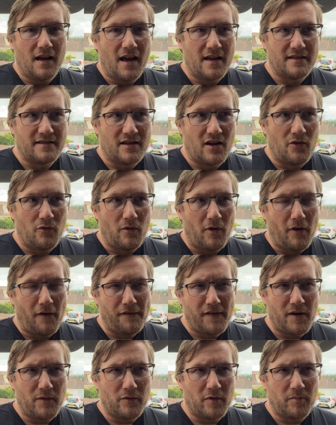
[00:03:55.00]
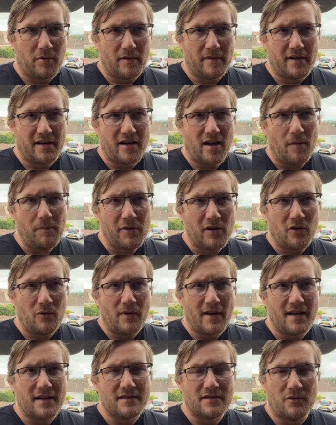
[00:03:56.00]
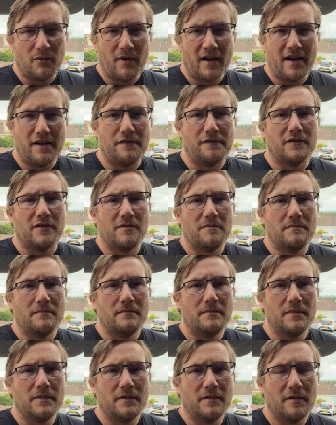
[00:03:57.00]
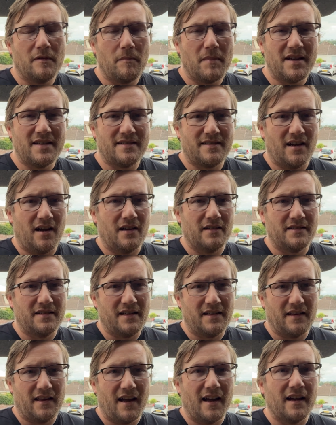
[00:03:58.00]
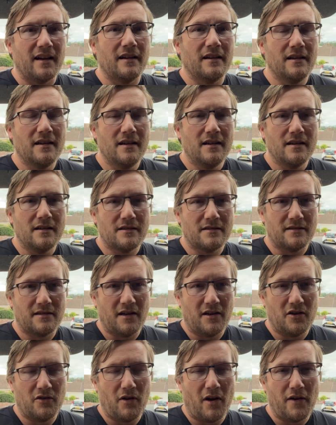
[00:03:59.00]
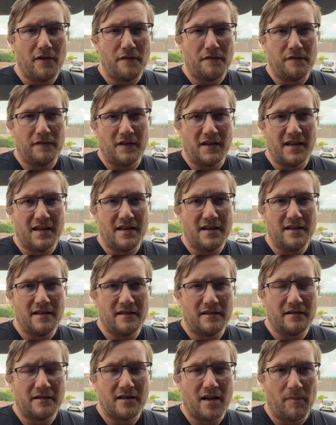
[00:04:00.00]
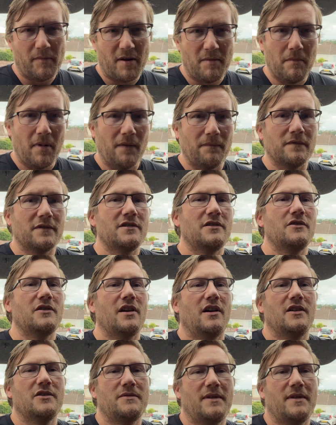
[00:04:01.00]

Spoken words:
So I think we're probably a couple of weeks away from me starting that. So hopefully in the coming months you guys